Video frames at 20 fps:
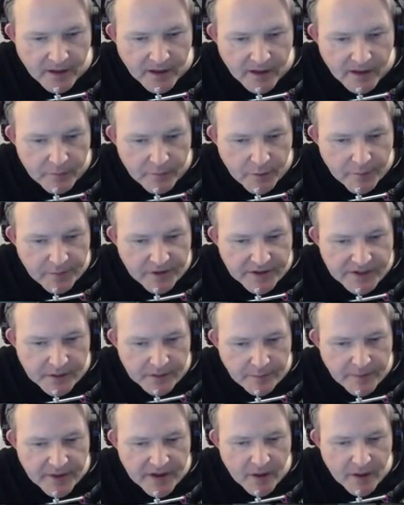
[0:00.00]
Mobility, the
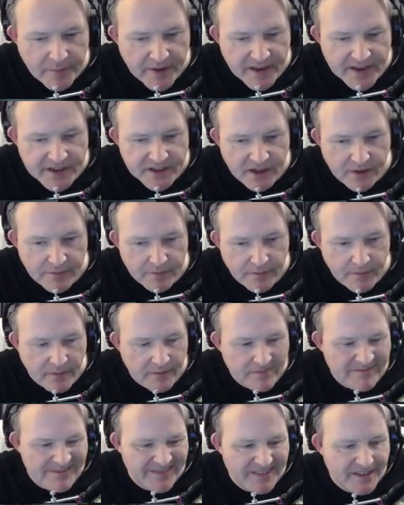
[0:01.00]
pickup is,
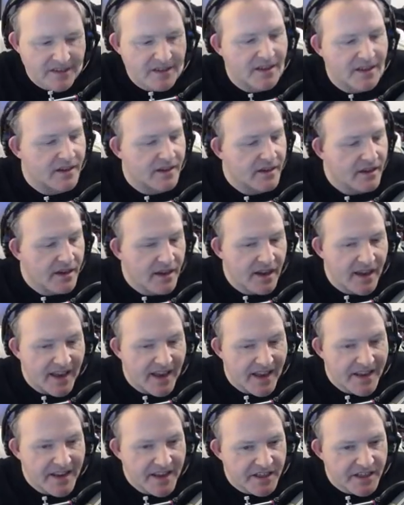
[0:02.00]
it
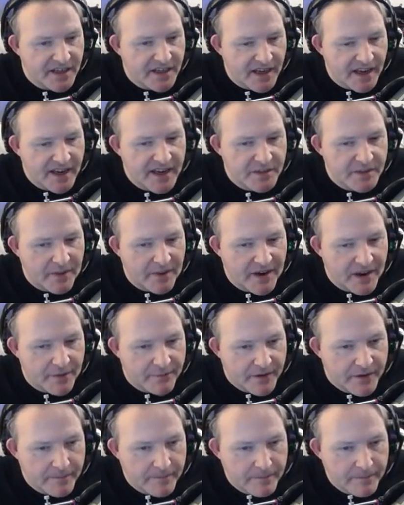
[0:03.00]
is a bit iffy.